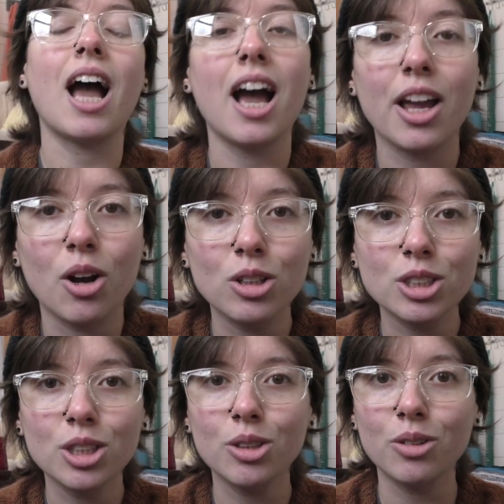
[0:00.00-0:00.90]
I
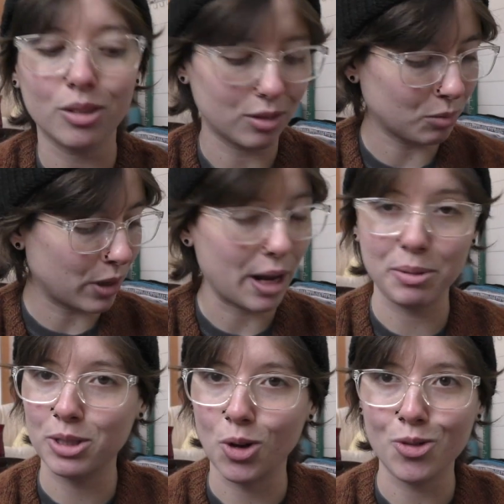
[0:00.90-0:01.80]
also, when I
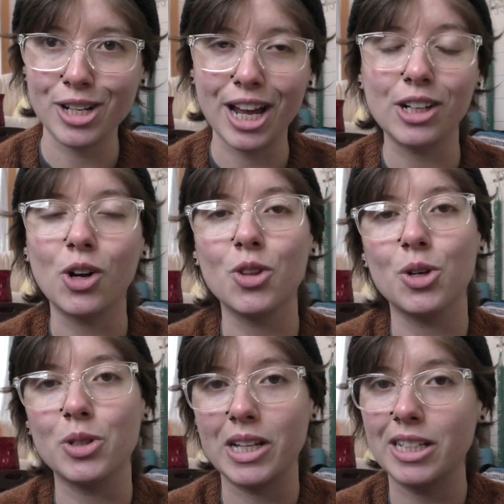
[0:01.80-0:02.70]
was overdying all
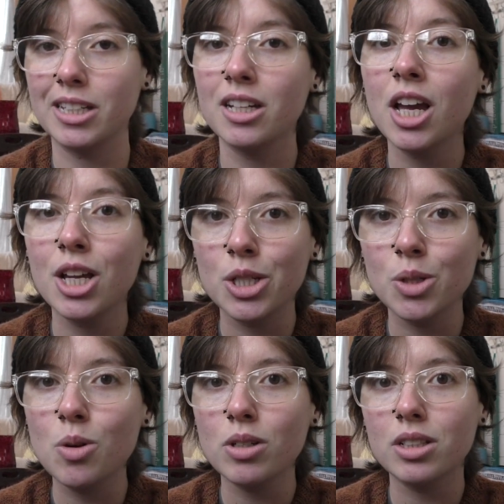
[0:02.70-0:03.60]
those, I did
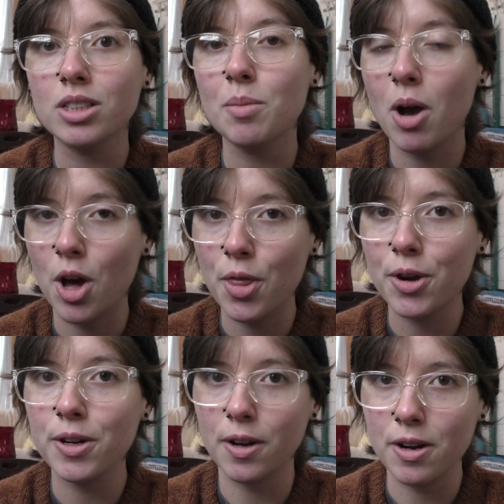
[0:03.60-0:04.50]
do some
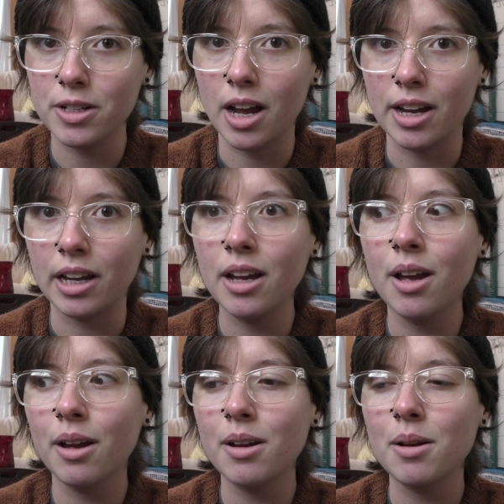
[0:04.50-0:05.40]
other yarn dyeing,
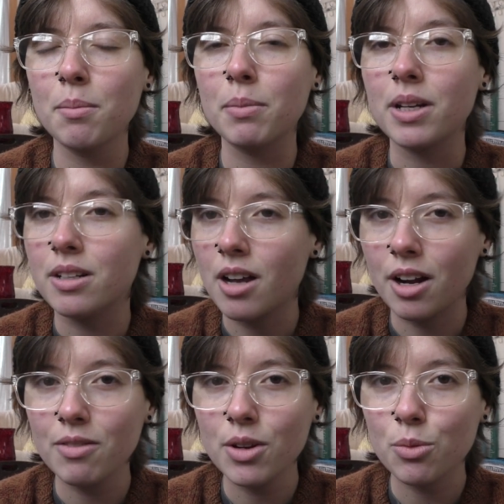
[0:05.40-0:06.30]
but none
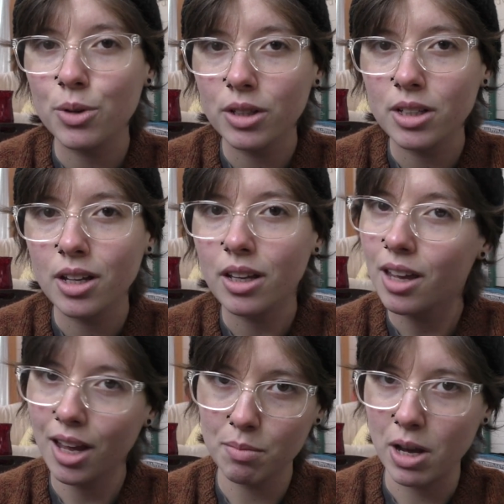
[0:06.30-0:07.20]
of it really
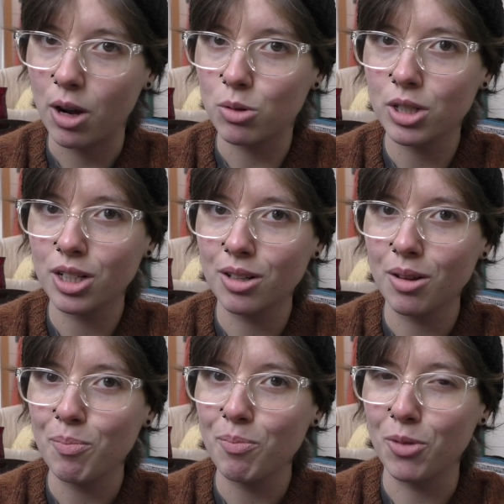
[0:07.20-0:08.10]
came out
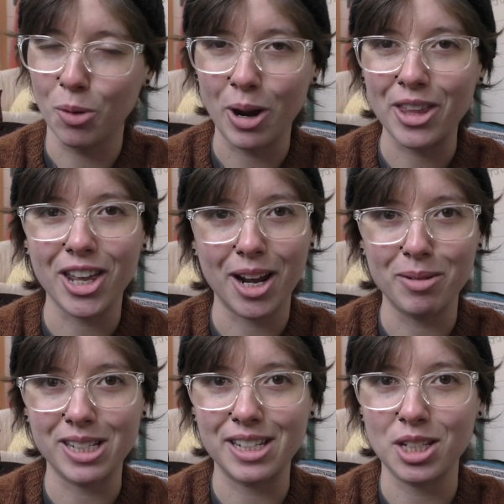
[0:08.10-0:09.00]
the way that I
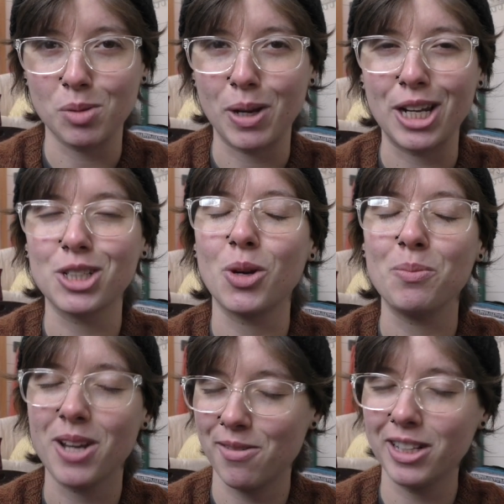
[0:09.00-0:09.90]
was anticipating. So I'm
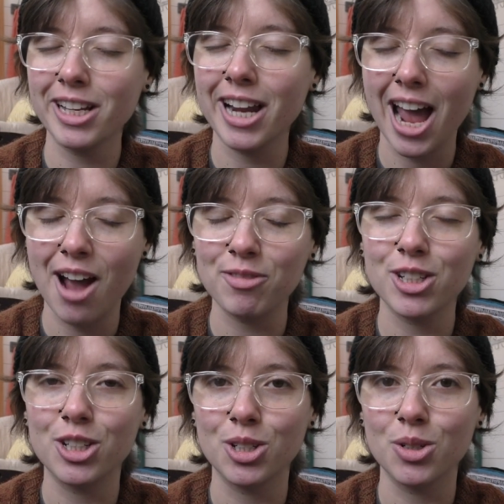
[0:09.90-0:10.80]
definitely gonna have to
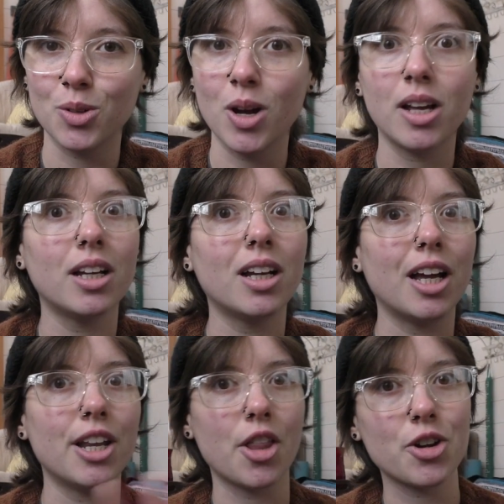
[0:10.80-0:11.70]
do
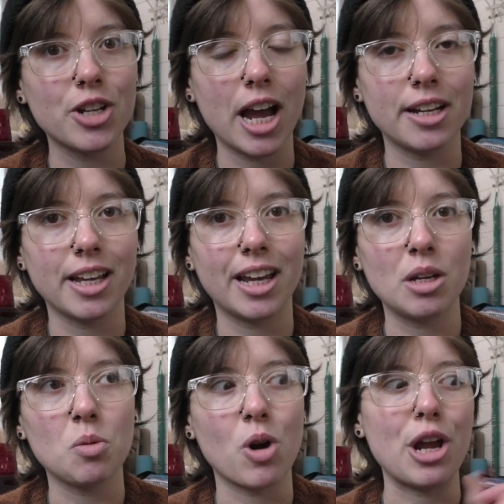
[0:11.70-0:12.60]
another dye
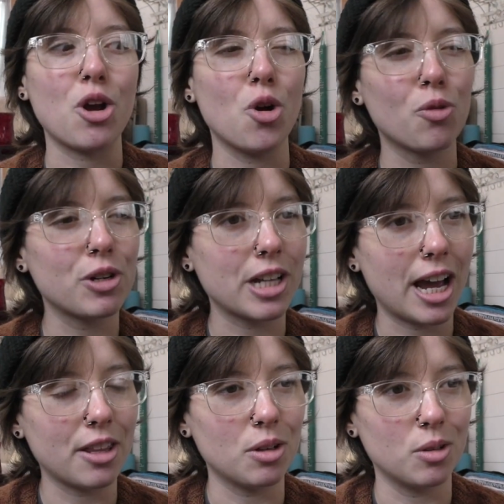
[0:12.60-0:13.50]
day where I over
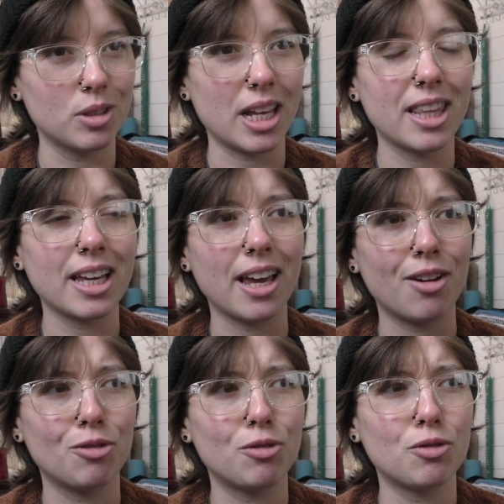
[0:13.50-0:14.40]
dye those. I think I
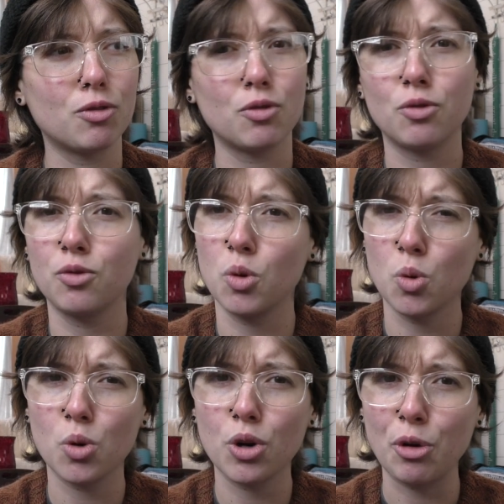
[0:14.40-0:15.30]
have
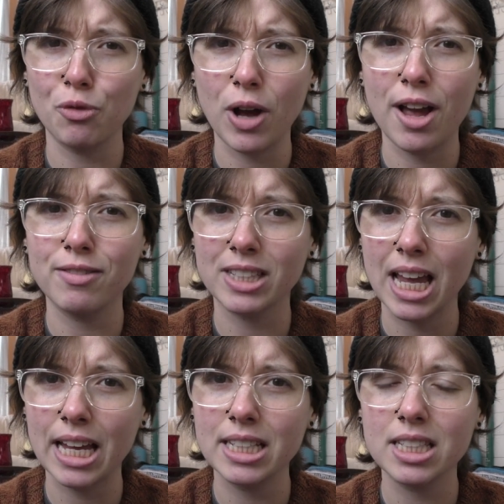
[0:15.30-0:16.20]
4 or 5
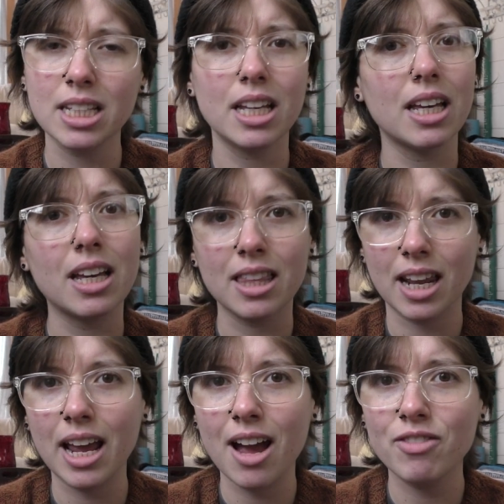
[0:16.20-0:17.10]
skeins that
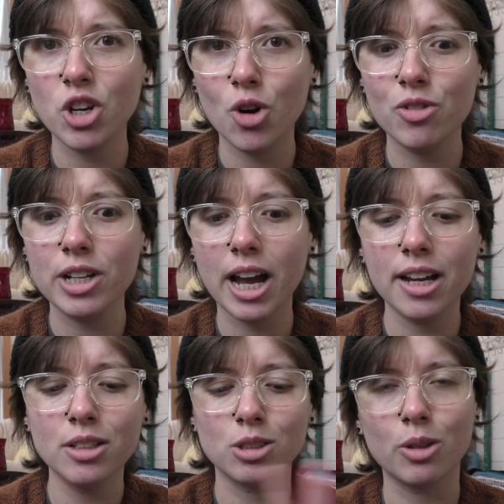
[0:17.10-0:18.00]
I have to over
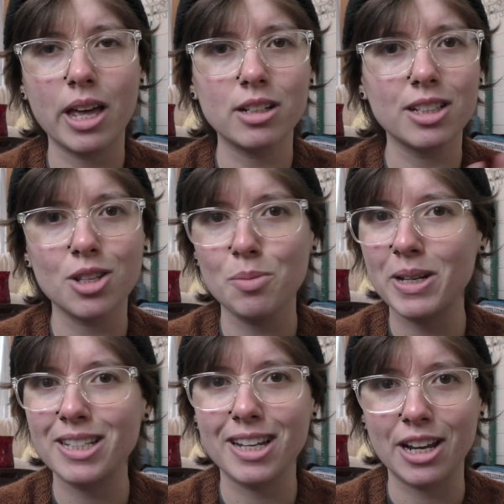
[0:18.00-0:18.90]
dye, so that'll either be
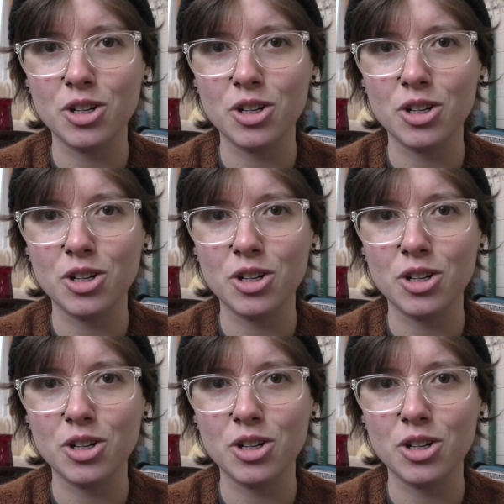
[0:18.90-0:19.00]
today or